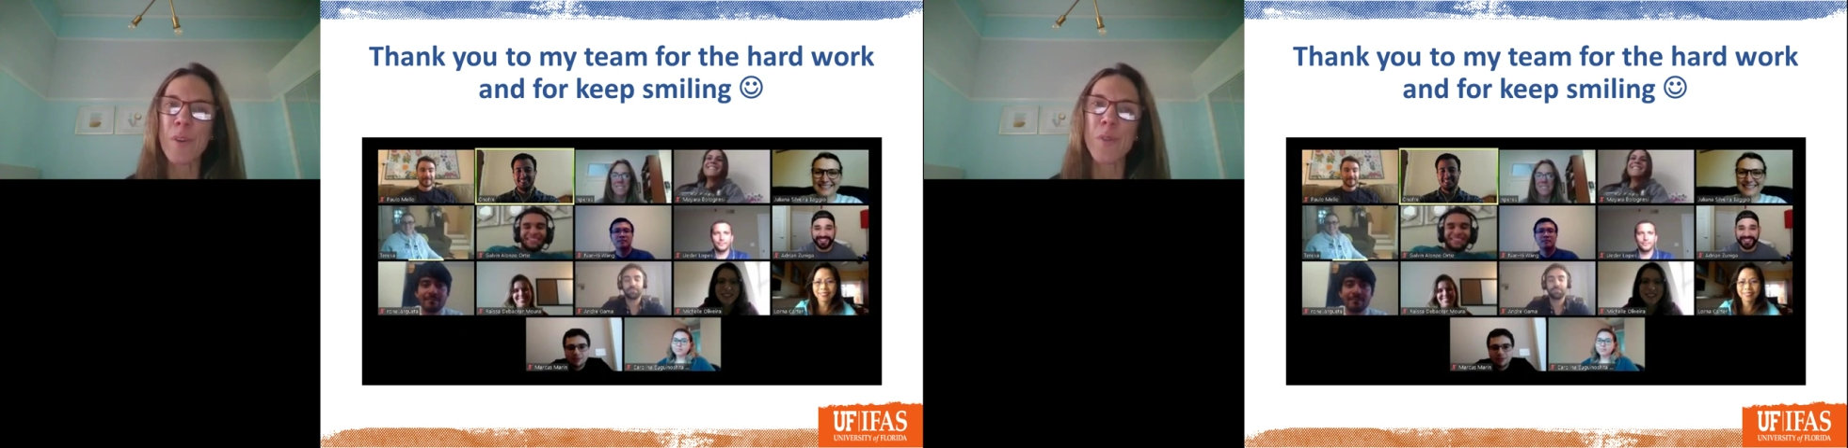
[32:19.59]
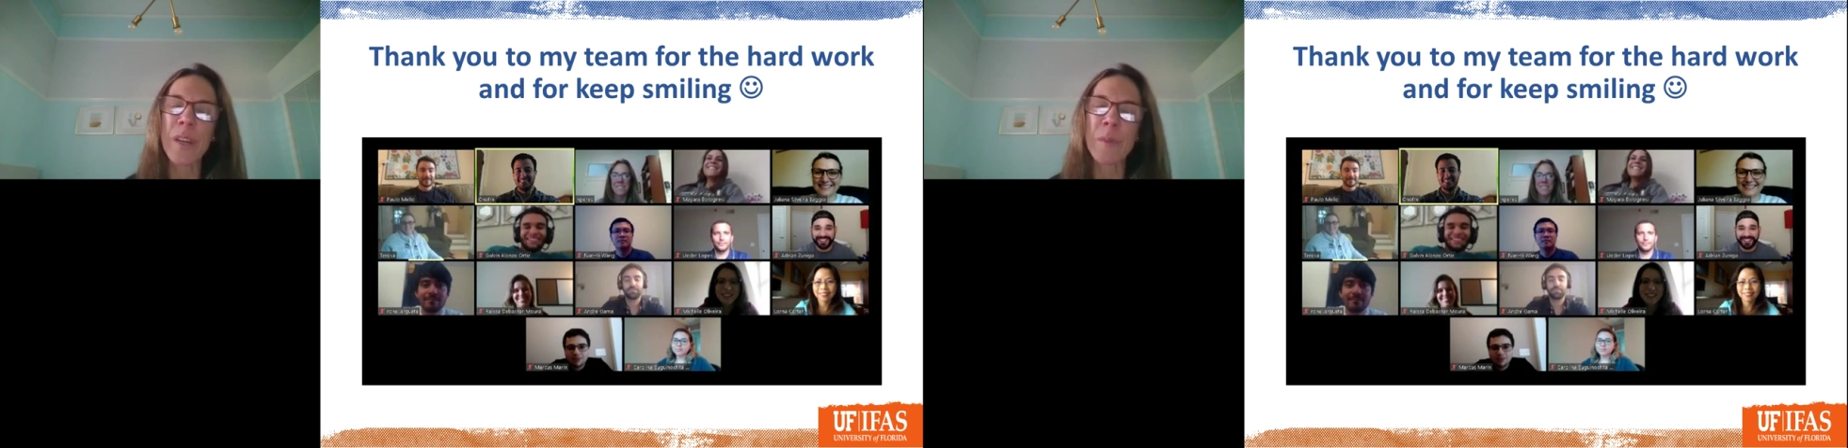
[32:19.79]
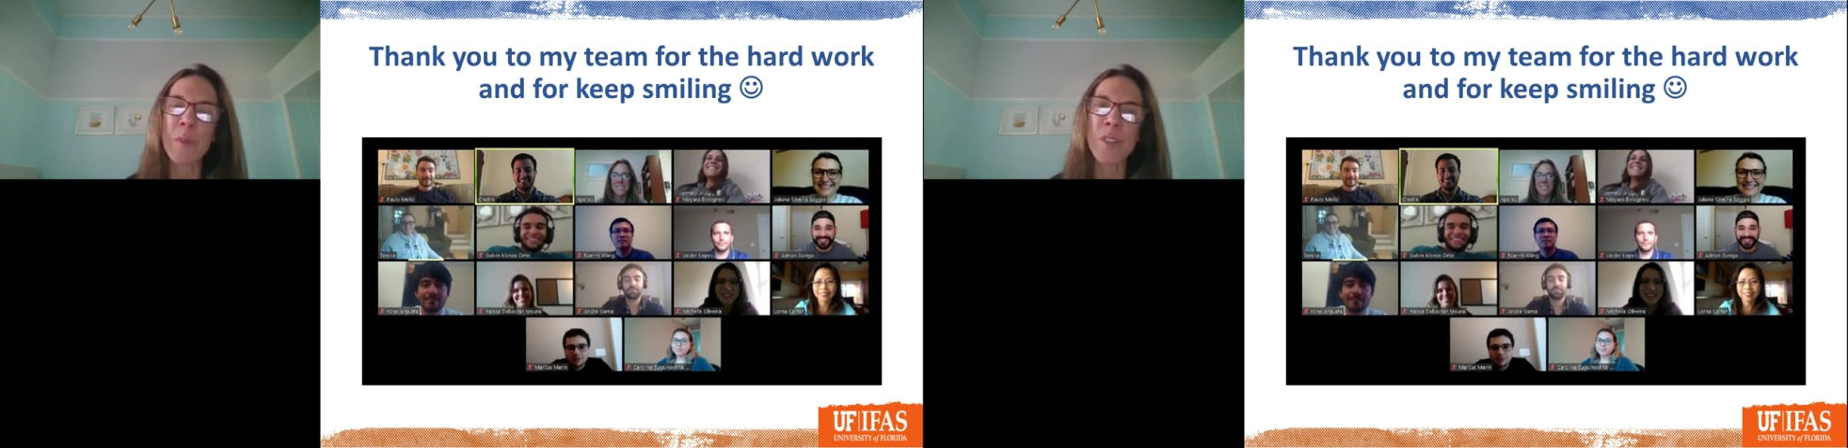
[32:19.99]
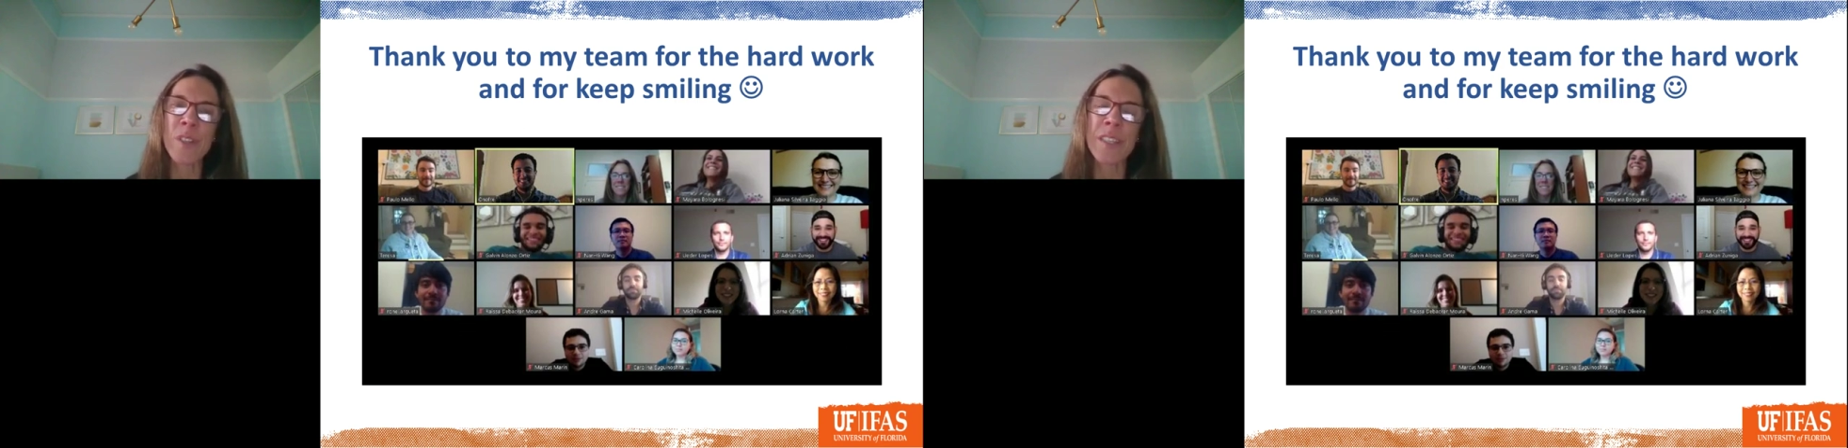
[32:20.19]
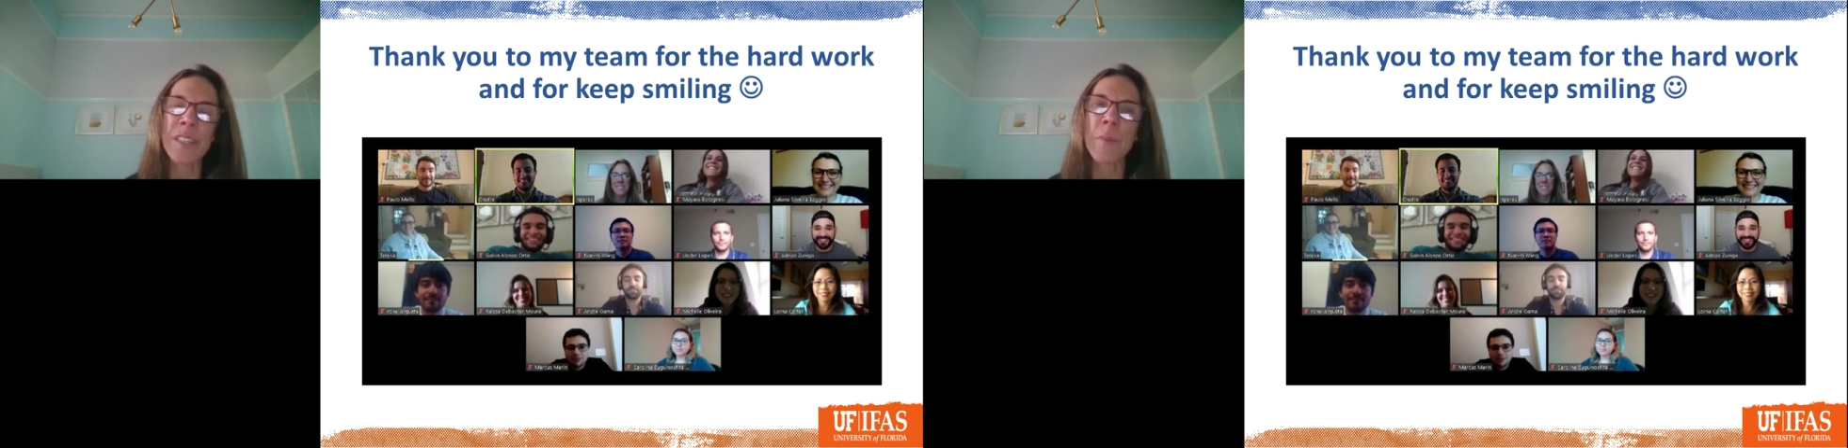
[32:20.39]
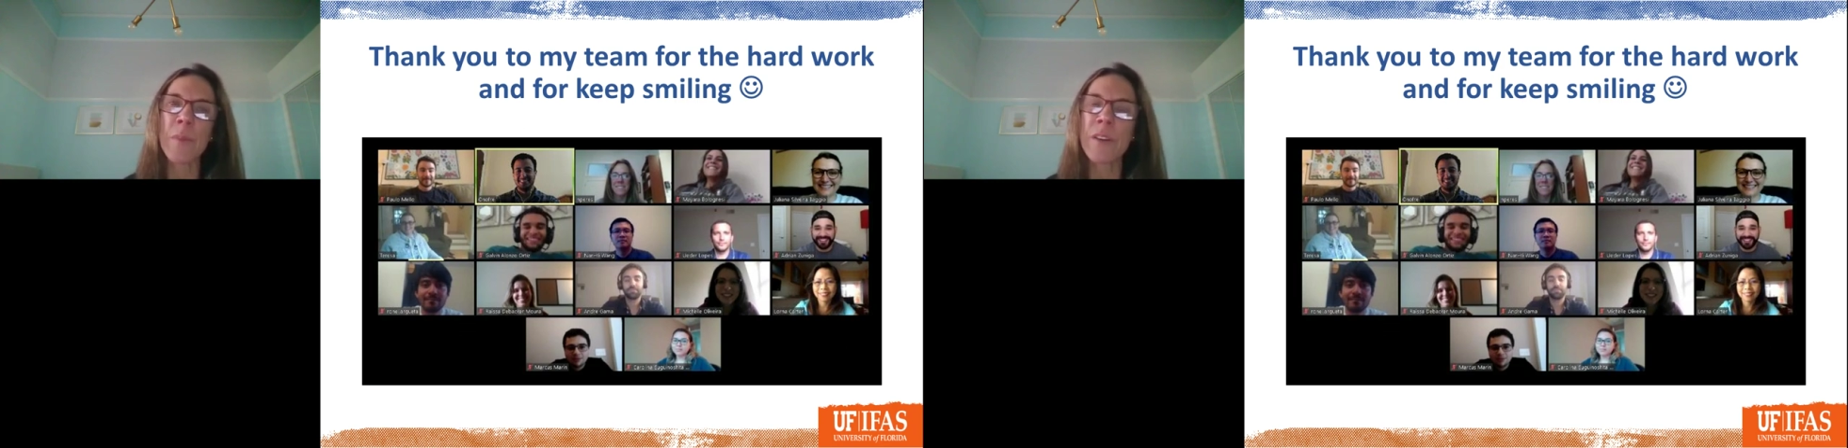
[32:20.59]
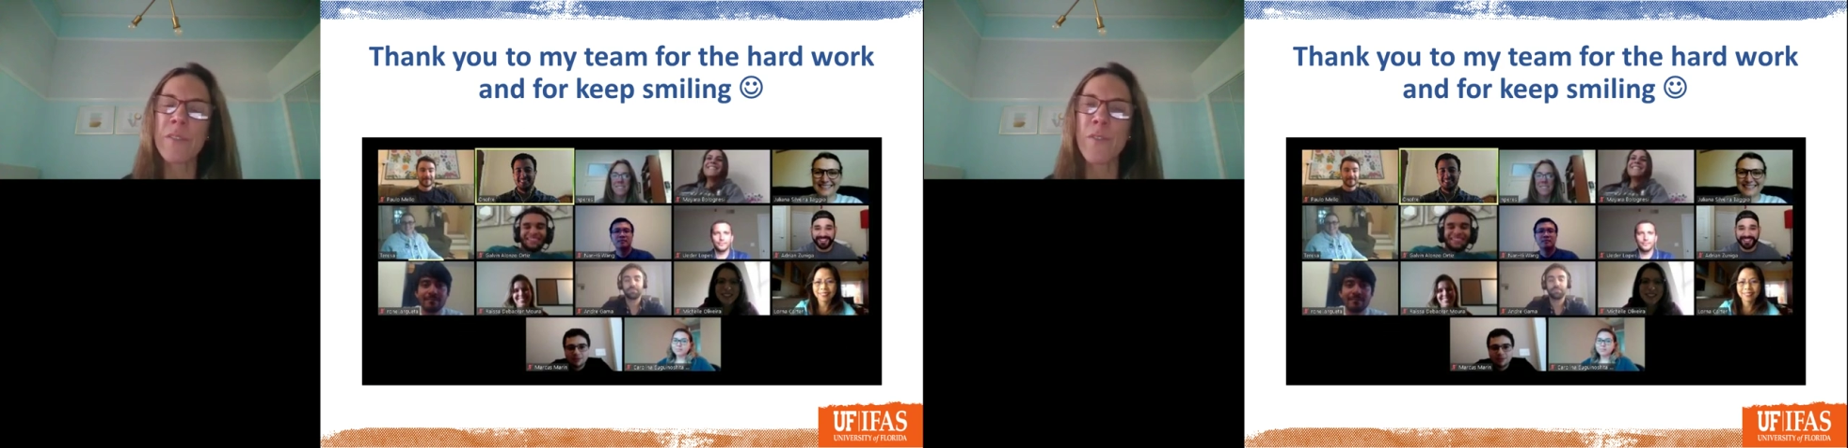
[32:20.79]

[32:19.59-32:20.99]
doing most of the summer.